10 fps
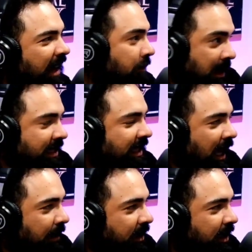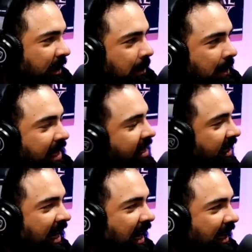Everybody stopped, but
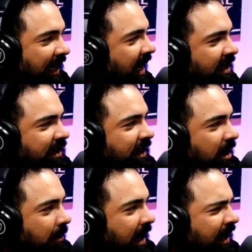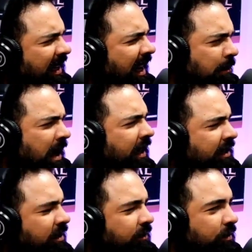I kind of didn't come back. I came back
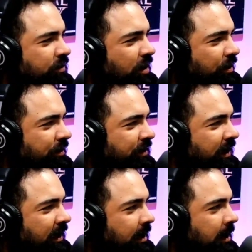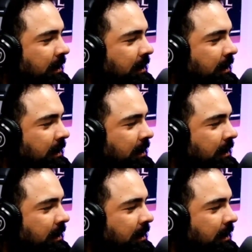and did a few shows,